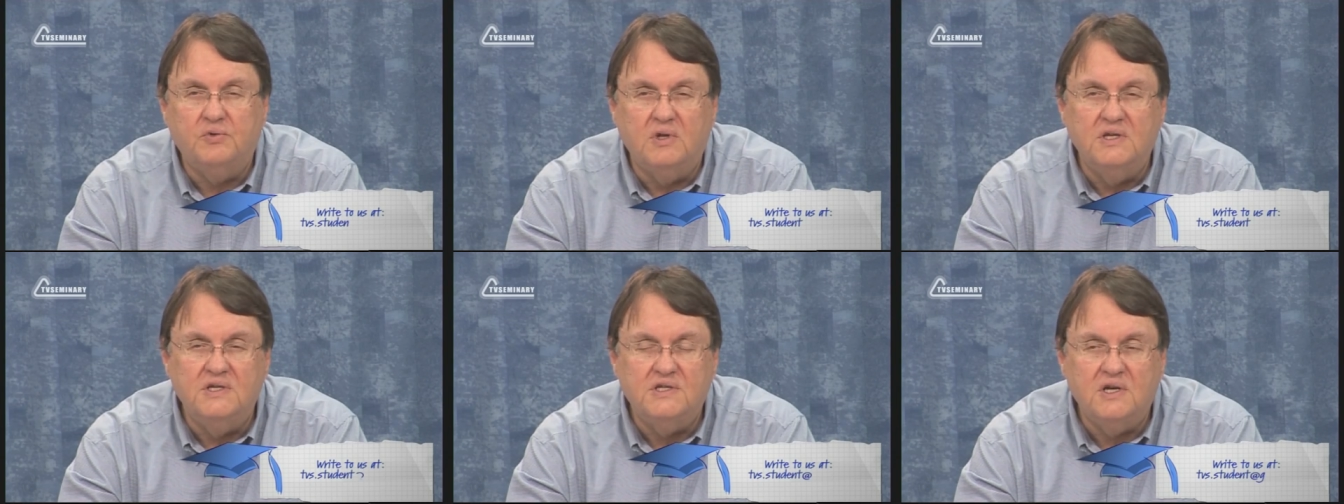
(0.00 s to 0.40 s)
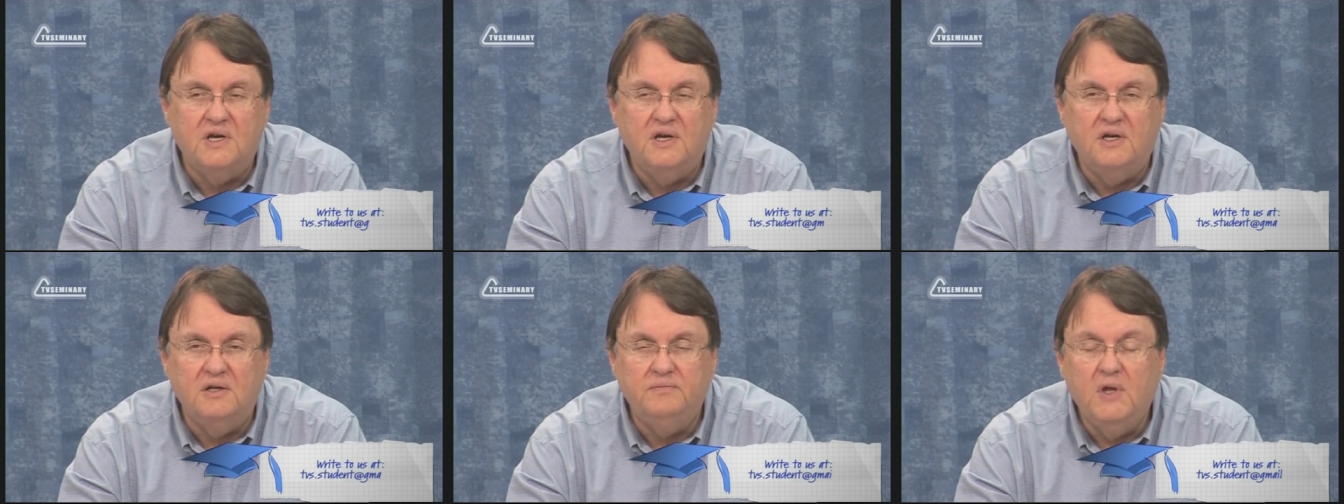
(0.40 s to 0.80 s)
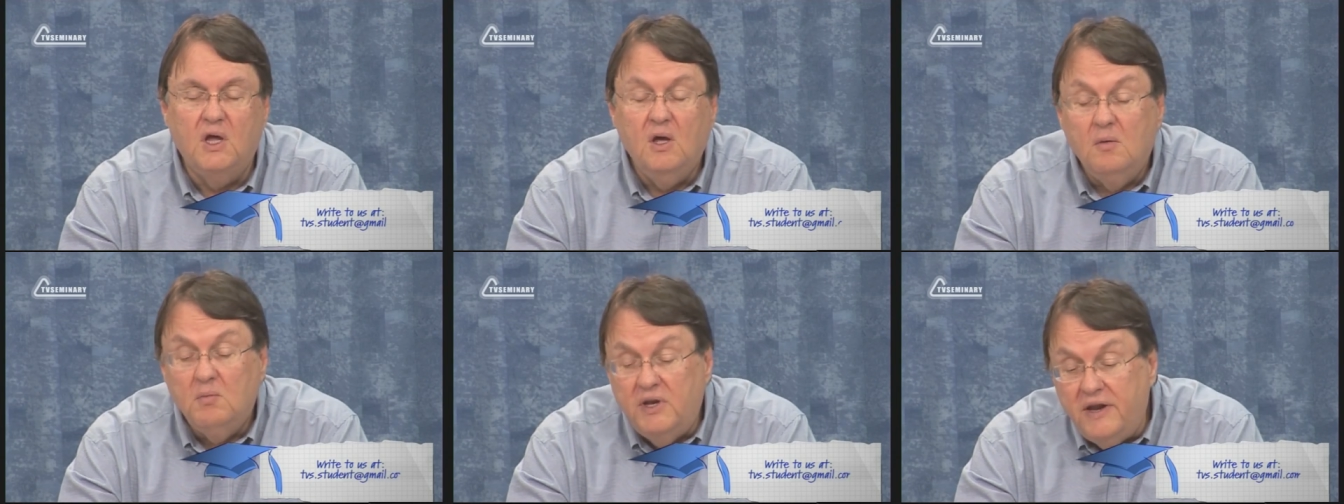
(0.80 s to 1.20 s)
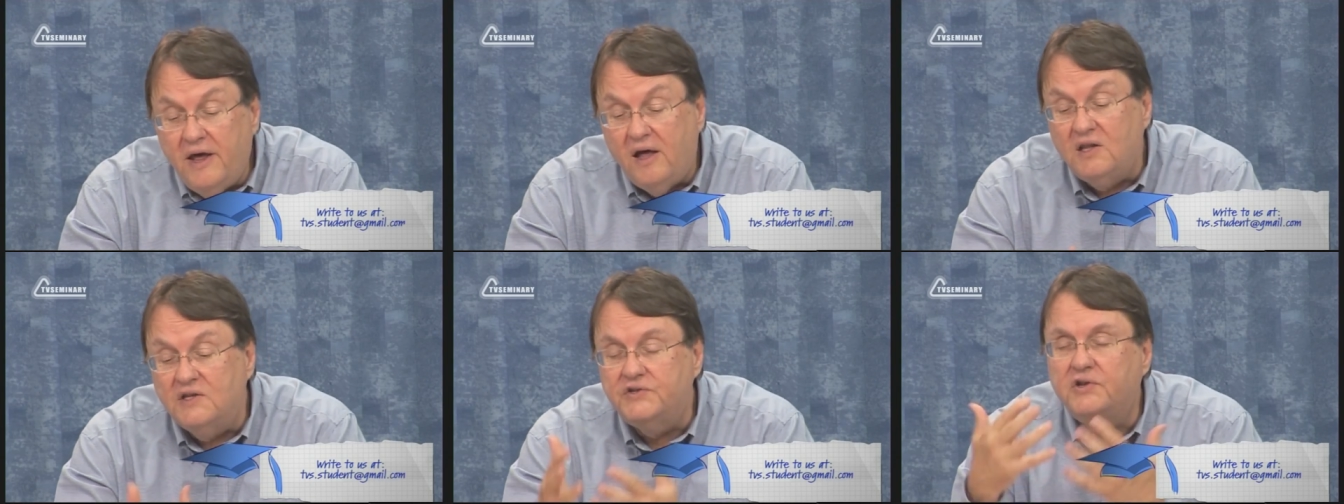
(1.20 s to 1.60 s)
is really saying. But
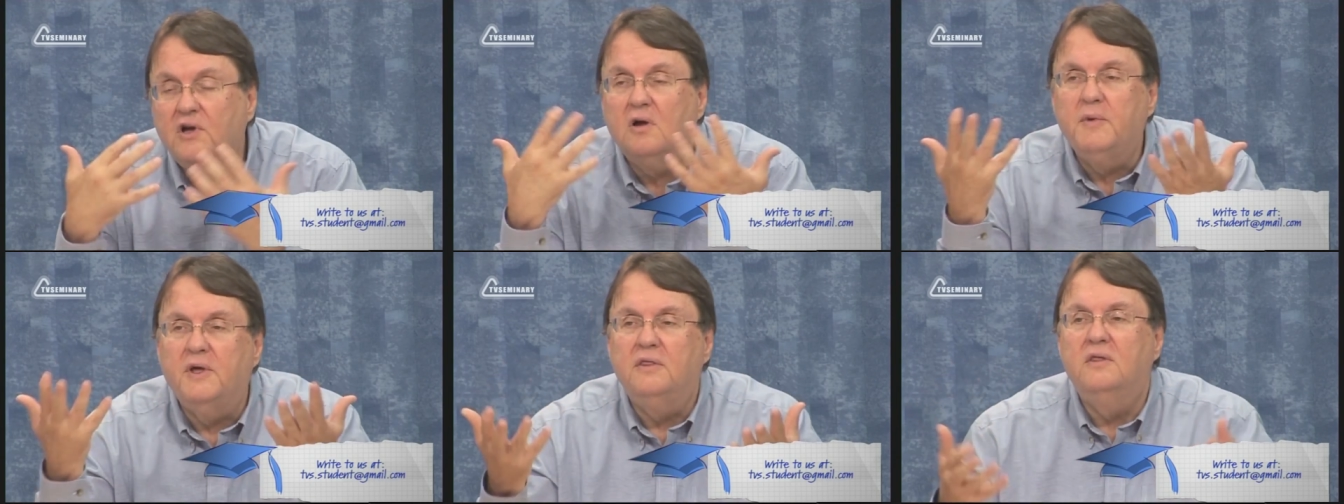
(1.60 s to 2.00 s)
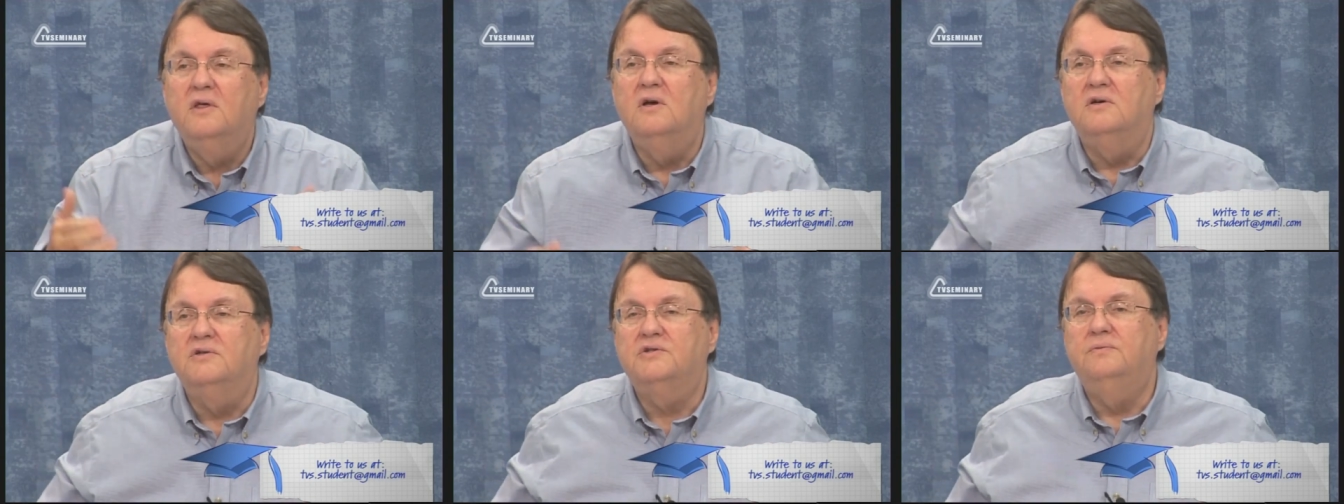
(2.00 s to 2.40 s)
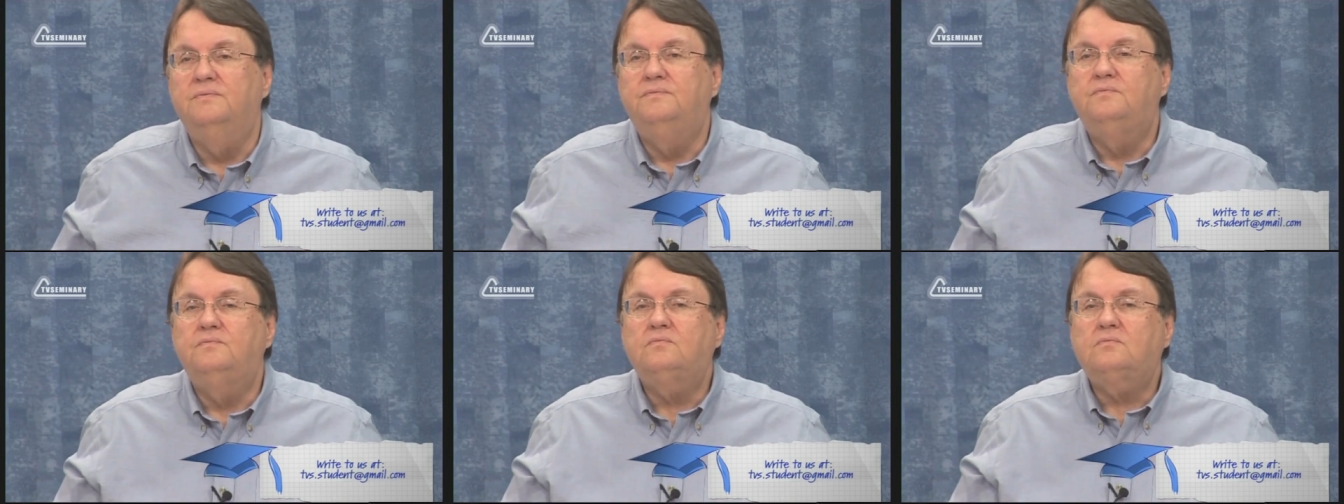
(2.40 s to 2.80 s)
now let's talk about this.